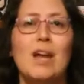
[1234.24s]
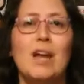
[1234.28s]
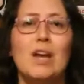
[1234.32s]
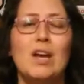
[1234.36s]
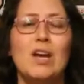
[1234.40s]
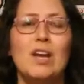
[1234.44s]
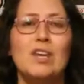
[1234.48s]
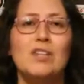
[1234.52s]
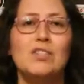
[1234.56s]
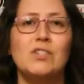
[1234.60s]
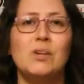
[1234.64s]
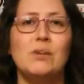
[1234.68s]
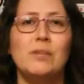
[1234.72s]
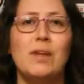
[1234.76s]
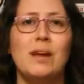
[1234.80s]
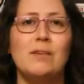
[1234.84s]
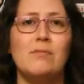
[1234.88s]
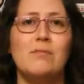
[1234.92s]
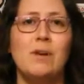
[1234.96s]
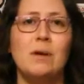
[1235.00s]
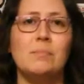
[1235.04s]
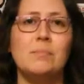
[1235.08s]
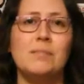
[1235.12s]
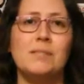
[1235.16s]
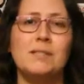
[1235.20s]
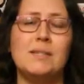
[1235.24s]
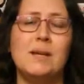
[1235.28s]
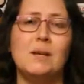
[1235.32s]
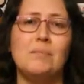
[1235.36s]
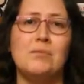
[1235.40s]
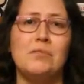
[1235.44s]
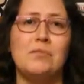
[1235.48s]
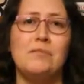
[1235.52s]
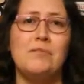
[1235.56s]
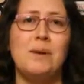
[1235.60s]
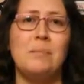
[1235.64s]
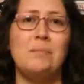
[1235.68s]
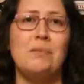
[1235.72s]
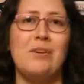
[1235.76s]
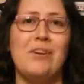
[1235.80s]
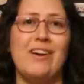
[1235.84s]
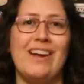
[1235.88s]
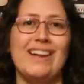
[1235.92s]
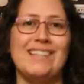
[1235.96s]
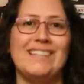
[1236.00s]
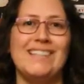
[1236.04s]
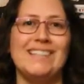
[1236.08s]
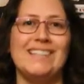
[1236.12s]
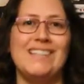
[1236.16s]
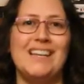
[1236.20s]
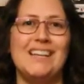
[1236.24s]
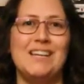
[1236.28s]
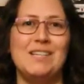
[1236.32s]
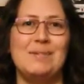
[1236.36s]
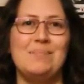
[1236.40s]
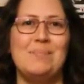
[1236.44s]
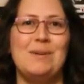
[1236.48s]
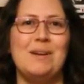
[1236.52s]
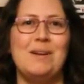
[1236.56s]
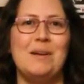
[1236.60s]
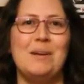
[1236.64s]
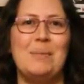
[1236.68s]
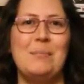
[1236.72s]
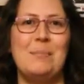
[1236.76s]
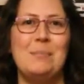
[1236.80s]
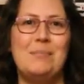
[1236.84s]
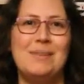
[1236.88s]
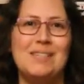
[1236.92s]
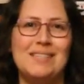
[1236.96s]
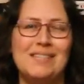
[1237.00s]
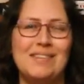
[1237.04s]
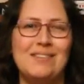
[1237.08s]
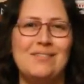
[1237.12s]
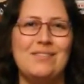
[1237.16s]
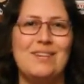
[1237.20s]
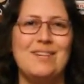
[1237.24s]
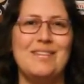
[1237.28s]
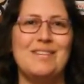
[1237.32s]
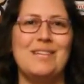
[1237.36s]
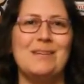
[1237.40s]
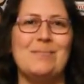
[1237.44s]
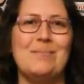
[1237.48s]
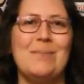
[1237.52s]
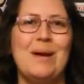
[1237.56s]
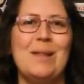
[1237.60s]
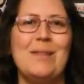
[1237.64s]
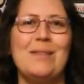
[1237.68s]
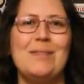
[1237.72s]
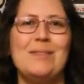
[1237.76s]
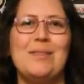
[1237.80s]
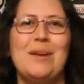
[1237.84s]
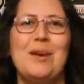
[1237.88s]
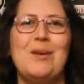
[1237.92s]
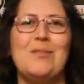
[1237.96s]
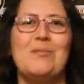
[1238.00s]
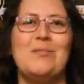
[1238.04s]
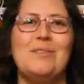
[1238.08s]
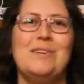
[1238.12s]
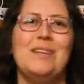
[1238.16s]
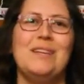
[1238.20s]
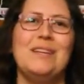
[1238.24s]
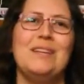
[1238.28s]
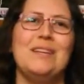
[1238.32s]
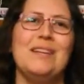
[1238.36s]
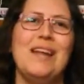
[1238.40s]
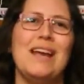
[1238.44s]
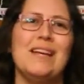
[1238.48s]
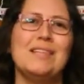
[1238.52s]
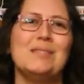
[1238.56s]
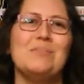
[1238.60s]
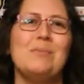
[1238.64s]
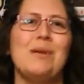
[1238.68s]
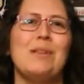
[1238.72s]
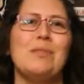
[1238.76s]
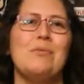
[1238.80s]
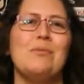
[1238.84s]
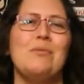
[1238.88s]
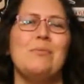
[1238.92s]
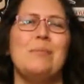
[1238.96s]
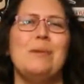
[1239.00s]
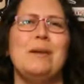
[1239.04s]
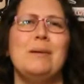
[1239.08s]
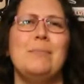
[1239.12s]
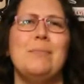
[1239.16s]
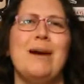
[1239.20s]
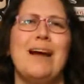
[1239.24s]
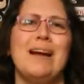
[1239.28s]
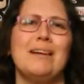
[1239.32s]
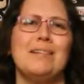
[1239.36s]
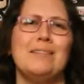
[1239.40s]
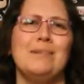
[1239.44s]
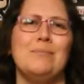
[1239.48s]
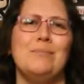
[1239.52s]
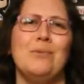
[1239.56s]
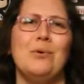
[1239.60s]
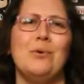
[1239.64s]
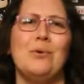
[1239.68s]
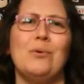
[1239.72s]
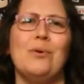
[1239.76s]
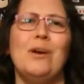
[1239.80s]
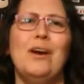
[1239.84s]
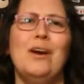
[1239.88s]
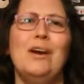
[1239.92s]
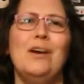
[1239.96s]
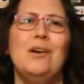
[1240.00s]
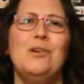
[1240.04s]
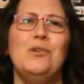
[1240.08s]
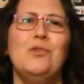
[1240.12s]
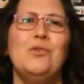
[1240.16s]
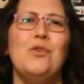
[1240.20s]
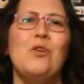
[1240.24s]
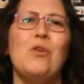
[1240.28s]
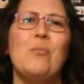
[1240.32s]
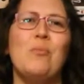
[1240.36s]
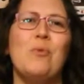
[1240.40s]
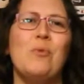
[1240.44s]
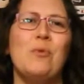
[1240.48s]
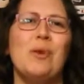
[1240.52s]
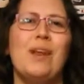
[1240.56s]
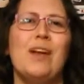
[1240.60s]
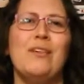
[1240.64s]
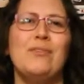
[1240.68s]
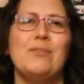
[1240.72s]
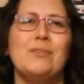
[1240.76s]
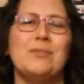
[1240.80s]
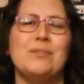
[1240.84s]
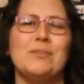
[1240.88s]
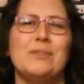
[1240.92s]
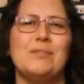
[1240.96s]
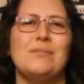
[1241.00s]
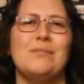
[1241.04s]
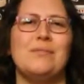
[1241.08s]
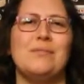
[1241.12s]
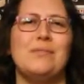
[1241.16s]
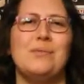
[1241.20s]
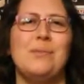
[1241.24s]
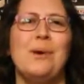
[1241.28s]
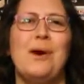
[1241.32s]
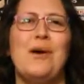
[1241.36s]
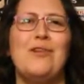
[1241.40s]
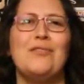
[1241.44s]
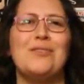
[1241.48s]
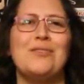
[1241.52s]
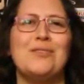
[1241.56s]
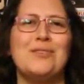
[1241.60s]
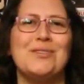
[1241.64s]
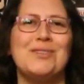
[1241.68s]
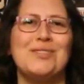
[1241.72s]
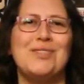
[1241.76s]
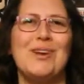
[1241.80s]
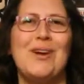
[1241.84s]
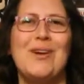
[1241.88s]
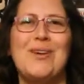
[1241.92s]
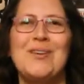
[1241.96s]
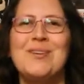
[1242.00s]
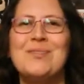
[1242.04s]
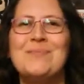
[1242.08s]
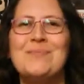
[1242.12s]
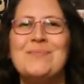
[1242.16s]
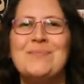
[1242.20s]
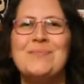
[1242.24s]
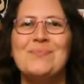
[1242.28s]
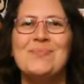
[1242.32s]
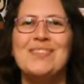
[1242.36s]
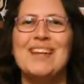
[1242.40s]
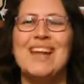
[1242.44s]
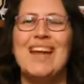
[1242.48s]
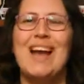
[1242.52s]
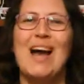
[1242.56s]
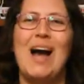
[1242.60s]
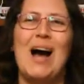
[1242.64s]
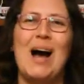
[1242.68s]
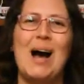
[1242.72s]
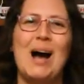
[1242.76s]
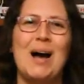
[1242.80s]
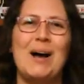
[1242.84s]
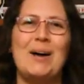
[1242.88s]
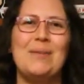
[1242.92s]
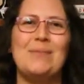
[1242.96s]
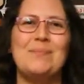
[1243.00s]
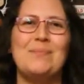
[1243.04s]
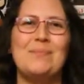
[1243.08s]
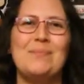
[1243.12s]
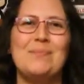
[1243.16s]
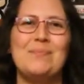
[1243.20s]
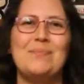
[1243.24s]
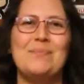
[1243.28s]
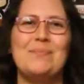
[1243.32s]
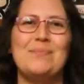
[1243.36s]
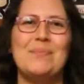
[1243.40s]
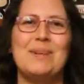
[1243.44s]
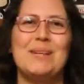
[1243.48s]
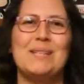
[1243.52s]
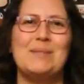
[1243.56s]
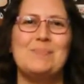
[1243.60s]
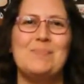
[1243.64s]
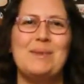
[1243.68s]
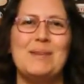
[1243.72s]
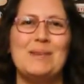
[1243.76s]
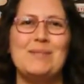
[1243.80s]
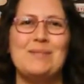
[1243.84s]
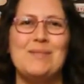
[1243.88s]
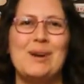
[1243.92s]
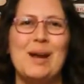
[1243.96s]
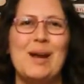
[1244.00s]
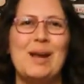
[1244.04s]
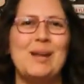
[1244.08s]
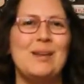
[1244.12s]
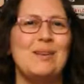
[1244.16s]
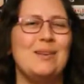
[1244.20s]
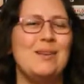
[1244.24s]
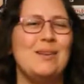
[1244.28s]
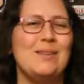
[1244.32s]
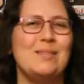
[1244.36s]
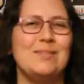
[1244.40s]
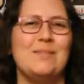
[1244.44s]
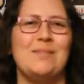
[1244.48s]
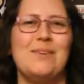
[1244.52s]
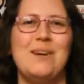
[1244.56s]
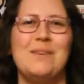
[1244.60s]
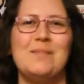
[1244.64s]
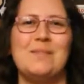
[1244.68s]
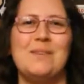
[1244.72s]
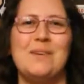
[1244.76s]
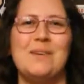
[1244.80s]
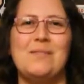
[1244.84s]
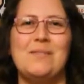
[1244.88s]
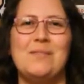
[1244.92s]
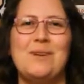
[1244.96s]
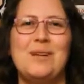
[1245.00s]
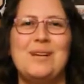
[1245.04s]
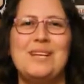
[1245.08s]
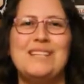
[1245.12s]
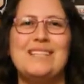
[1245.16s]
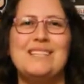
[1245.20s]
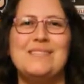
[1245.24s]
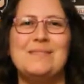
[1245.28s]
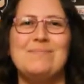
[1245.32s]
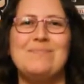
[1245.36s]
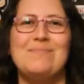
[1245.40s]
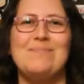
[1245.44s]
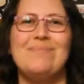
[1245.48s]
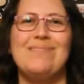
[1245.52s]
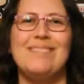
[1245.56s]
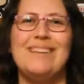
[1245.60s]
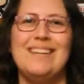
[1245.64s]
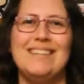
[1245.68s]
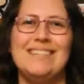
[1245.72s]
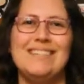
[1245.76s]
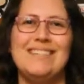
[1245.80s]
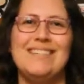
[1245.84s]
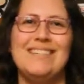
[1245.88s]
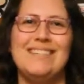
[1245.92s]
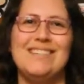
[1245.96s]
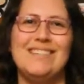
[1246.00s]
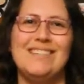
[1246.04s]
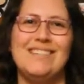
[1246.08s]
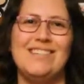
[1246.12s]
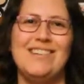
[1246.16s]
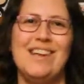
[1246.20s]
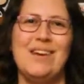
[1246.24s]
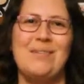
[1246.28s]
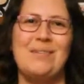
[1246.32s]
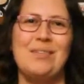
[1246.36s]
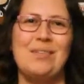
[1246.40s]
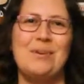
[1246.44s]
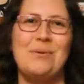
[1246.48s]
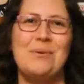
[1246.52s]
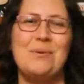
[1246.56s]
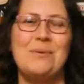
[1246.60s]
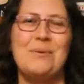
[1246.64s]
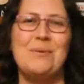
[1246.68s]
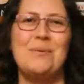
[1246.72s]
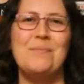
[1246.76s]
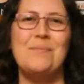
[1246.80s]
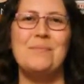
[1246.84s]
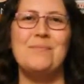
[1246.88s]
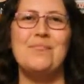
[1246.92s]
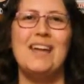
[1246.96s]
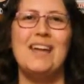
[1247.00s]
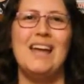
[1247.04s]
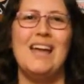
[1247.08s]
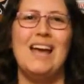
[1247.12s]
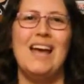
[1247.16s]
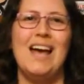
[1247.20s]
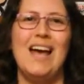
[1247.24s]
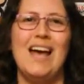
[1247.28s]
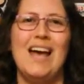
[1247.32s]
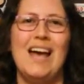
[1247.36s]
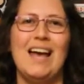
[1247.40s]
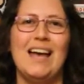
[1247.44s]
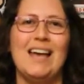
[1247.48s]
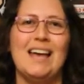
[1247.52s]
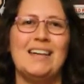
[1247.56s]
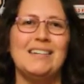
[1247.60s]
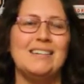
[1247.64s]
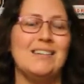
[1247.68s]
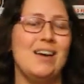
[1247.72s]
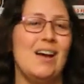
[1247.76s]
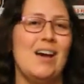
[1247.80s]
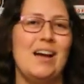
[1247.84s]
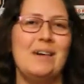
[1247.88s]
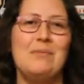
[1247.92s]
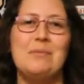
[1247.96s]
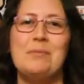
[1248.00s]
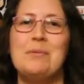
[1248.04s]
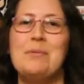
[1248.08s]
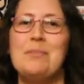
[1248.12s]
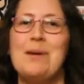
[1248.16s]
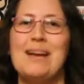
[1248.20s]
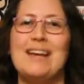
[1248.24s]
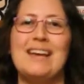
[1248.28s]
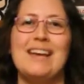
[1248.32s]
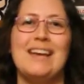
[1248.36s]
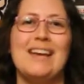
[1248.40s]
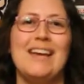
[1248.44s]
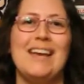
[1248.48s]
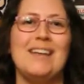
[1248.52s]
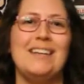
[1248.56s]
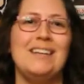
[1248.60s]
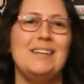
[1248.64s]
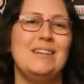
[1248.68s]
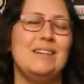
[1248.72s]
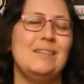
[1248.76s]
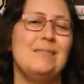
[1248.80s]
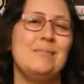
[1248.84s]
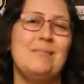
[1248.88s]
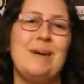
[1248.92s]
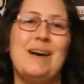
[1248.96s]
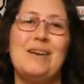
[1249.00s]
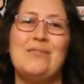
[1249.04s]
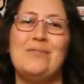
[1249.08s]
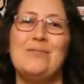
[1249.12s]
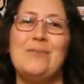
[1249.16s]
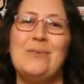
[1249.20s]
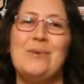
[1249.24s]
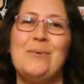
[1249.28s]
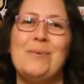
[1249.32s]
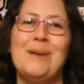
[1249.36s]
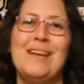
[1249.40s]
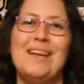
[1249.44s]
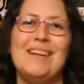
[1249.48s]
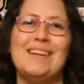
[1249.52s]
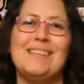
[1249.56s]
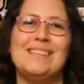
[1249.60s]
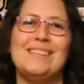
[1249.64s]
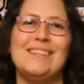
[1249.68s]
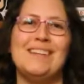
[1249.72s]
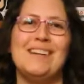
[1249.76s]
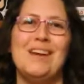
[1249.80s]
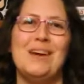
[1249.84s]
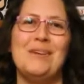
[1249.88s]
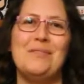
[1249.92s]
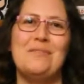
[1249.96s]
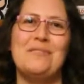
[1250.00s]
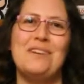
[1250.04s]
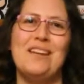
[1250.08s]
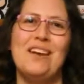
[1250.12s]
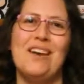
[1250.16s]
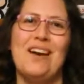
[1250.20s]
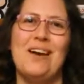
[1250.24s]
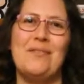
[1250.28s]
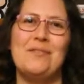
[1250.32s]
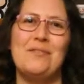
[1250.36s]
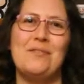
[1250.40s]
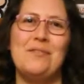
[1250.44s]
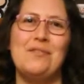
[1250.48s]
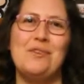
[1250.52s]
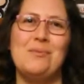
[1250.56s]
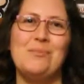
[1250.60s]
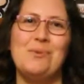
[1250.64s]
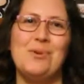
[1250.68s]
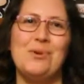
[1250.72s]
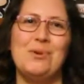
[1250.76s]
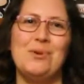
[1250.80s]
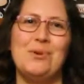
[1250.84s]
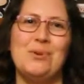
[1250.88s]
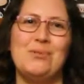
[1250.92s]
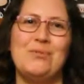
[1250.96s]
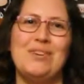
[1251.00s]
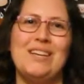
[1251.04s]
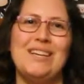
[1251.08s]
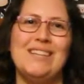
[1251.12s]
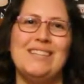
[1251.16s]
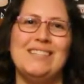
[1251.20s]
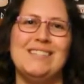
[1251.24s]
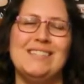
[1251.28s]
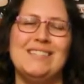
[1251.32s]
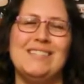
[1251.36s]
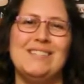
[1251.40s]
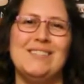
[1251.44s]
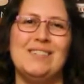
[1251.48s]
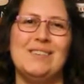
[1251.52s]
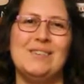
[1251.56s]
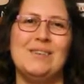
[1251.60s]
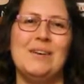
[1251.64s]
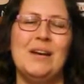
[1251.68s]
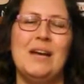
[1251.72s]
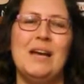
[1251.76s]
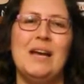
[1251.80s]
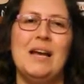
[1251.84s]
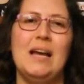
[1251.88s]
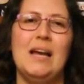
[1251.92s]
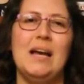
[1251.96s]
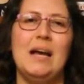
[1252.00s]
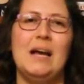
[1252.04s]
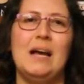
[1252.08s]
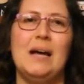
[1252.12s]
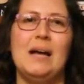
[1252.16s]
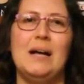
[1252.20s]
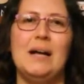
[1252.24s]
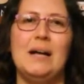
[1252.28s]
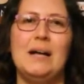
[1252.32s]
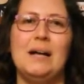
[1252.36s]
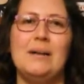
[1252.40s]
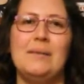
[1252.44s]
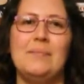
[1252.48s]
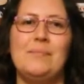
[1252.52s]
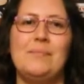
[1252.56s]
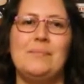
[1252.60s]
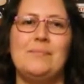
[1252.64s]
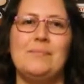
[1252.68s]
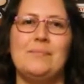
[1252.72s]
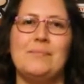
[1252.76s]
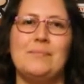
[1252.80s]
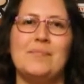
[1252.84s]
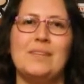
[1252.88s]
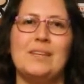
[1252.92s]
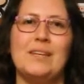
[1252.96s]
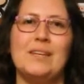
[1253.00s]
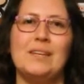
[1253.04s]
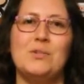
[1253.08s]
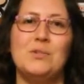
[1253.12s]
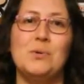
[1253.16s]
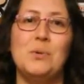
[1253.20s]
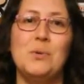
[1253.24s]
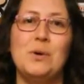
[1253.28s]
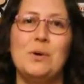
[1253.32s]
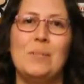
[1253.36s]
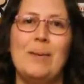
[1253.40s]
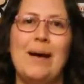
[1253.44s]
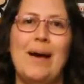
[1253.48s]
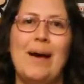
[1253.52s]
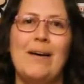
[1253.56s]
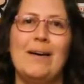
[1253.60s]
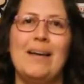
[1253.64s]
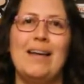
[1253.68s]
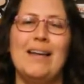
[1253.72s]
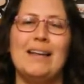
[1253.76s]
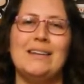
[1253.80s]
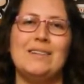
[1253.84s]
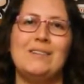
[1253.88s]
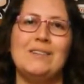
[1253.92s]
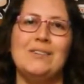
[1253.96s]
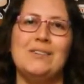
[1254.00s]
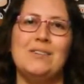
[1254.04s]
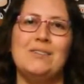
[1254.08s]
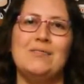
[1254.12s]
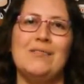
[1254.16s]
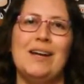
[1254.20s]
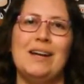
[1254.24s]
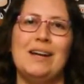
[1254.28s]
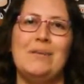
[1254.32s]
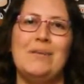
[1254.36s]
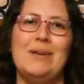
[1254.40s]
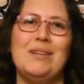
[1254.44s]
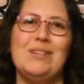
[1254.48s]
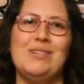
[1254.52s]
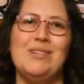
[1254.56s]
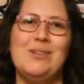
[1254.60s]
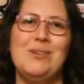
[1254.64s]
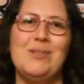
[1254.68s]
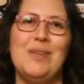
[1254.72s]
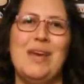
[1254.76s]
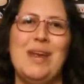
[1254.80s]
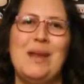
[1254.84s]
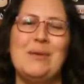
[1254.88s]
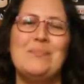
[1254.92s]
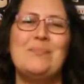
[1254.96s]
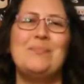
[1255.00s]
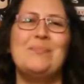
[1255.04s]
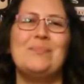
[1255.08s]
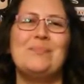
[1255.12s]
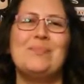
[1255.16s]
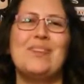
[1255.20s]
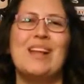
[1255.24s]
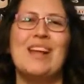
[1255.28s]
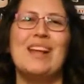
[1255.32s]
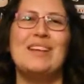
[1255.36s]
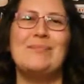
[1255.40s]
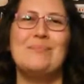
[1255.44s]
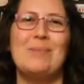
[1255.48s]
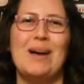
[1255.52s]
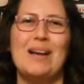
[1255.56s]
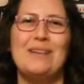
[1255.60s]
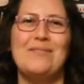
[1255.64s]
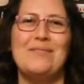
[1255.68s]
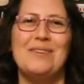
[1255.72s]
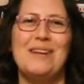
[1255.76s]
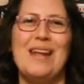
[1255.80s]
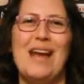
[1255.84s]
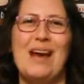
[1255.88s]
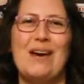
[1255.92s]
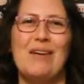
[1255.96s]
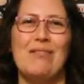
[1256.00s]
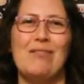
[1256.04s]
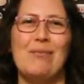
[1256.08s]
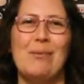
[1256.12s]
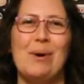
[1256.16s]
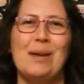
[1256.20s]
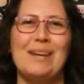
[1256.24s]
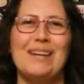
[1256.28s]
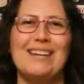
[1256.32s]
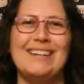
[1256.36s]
So that wraps us up for February. As I said, it's been a busy reading month. Hopefully next month we'll be back to more normal levels of 12 or so. But it's been great. Loads of 5-star reads, plenty to share with you all. And I will be back again in about 4 weeks, and hopefully I'll have a few more good reads to talk about and to recommend to you then. Bye for now, everyone.